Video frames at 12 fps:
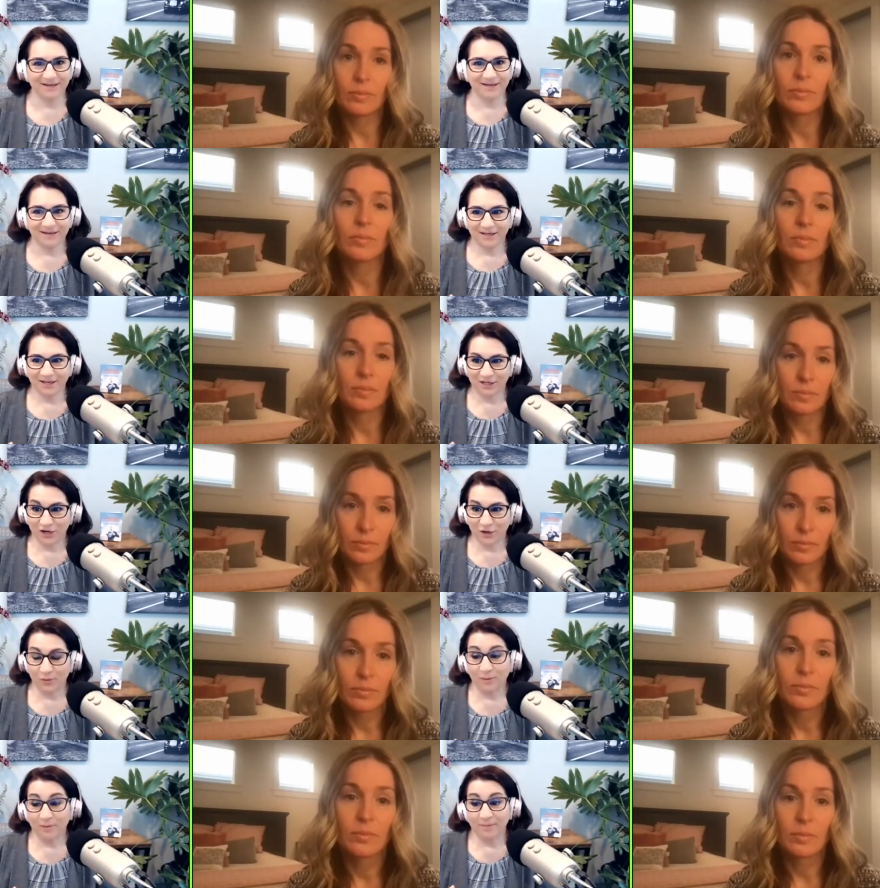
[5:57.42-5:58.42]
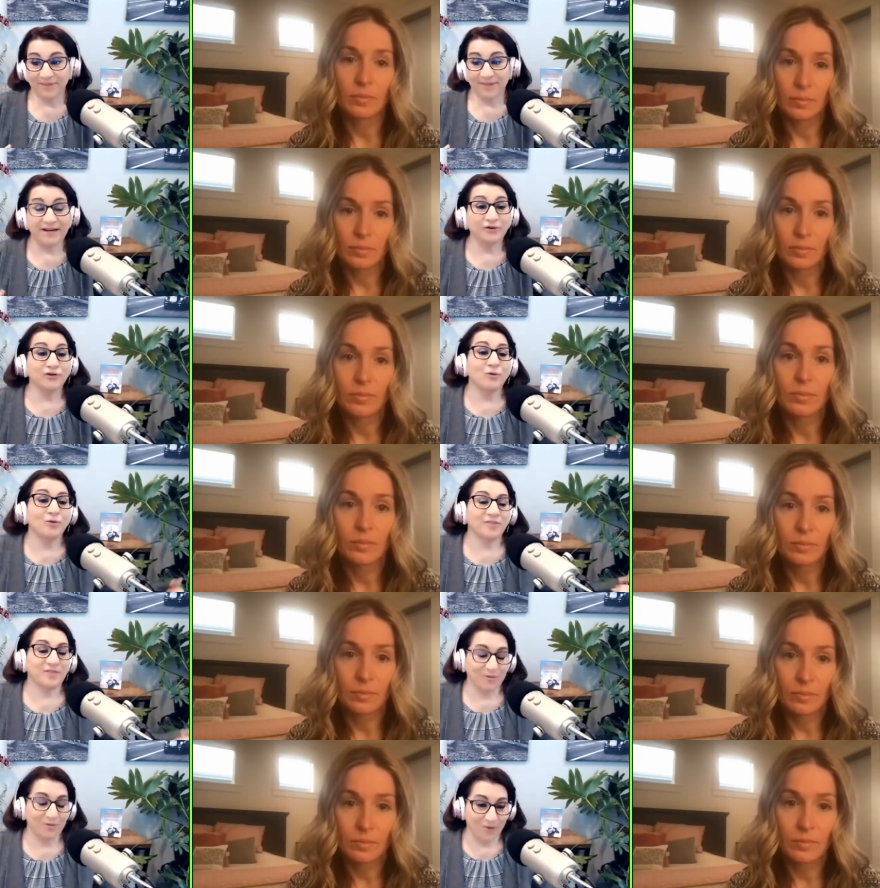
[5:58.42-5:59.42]
Speaker 1: you know, well, they don't know what they
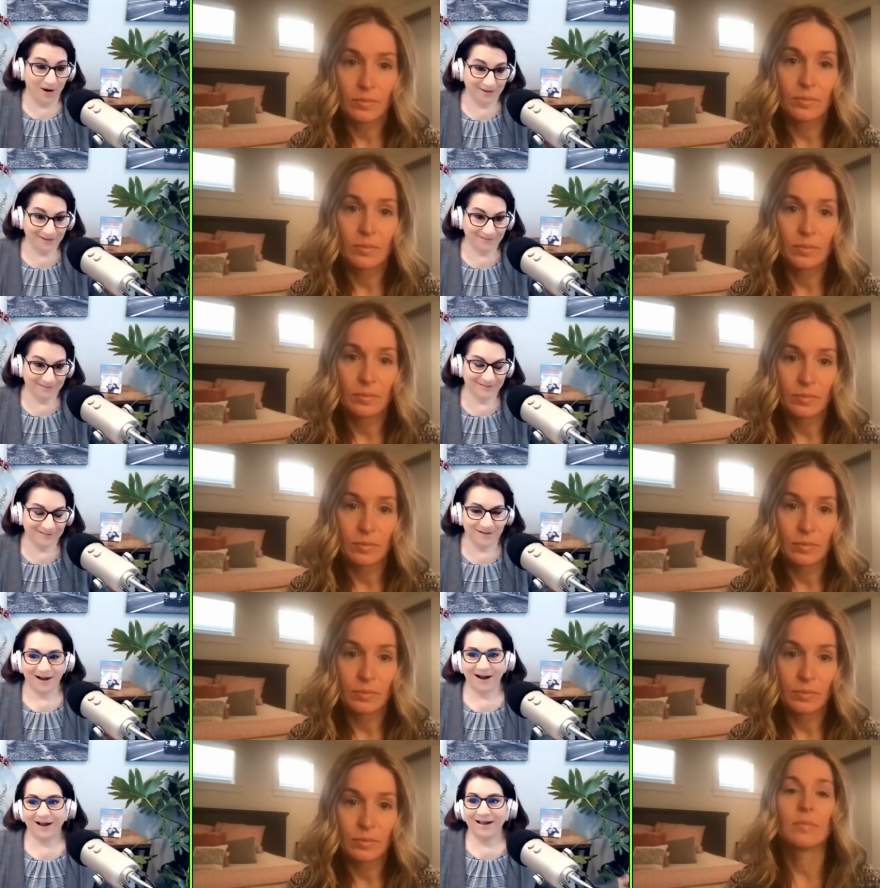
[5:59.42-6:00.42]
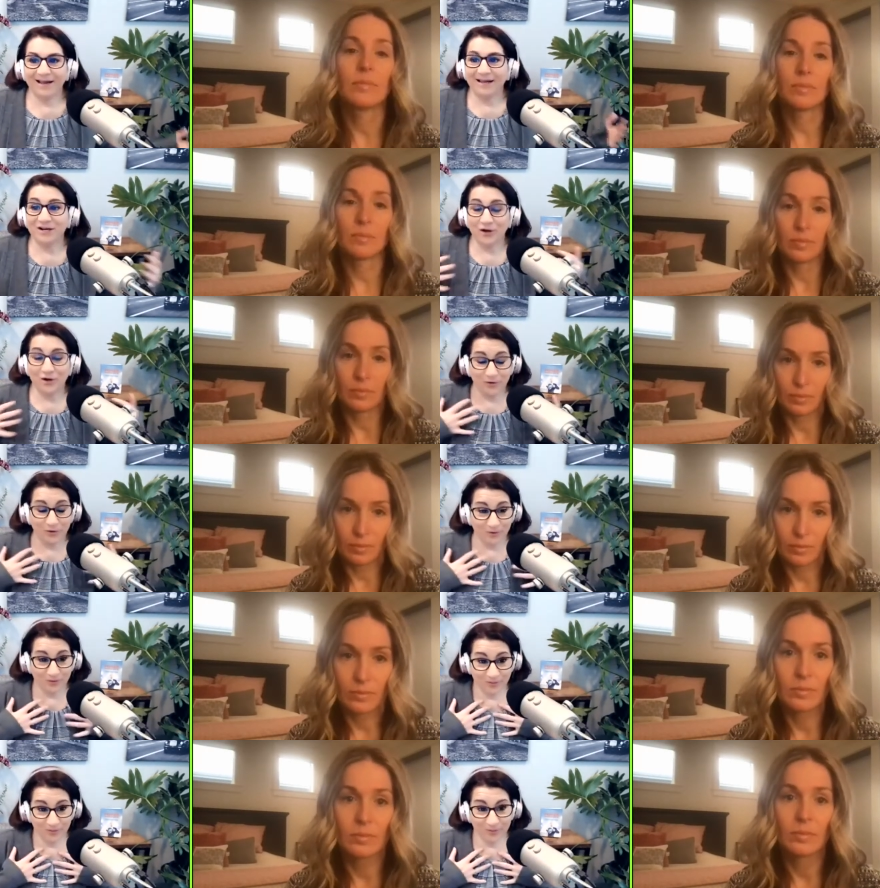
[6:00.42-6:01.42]
want. I know
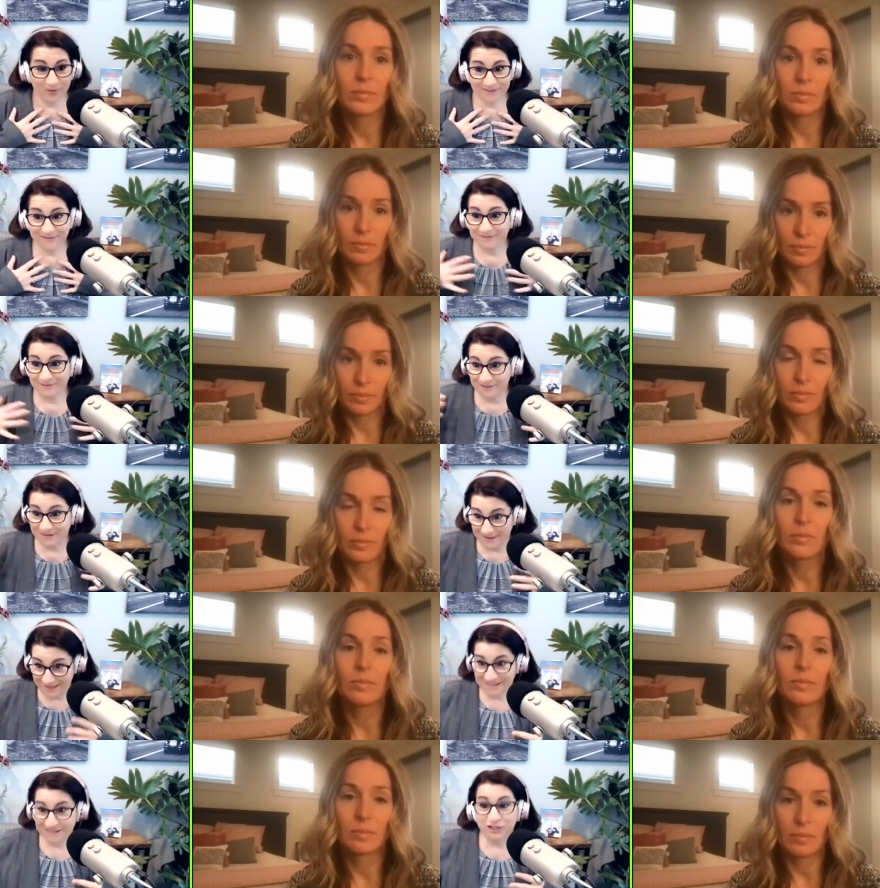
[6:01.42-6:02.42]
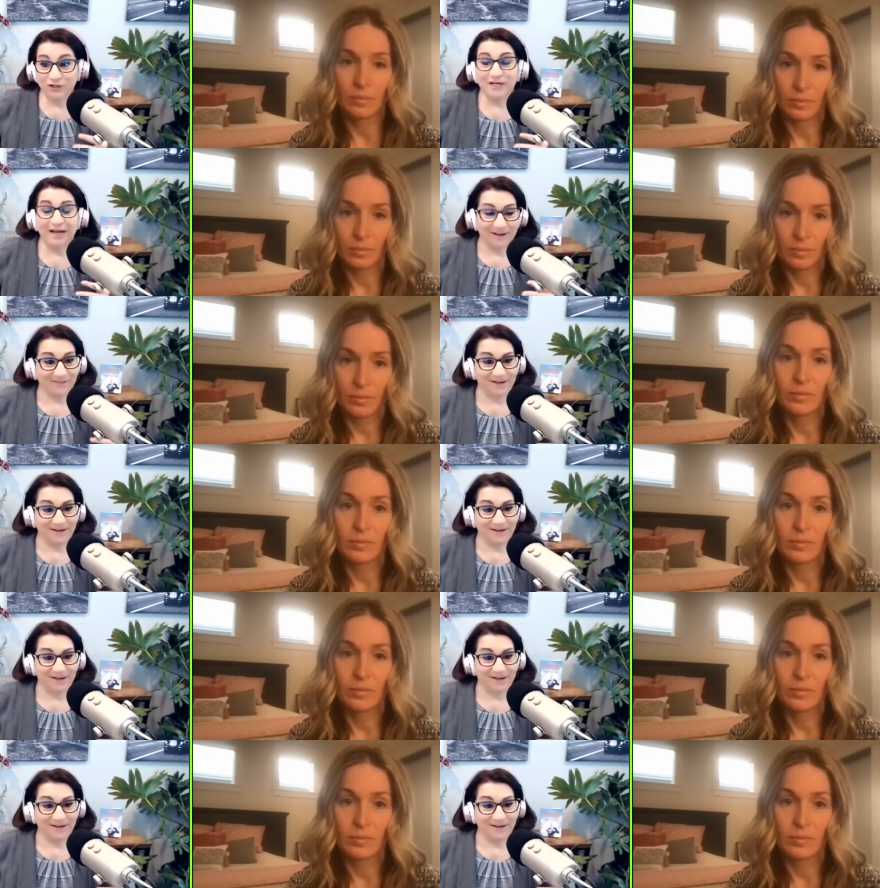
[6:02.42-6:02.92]
what is good out there.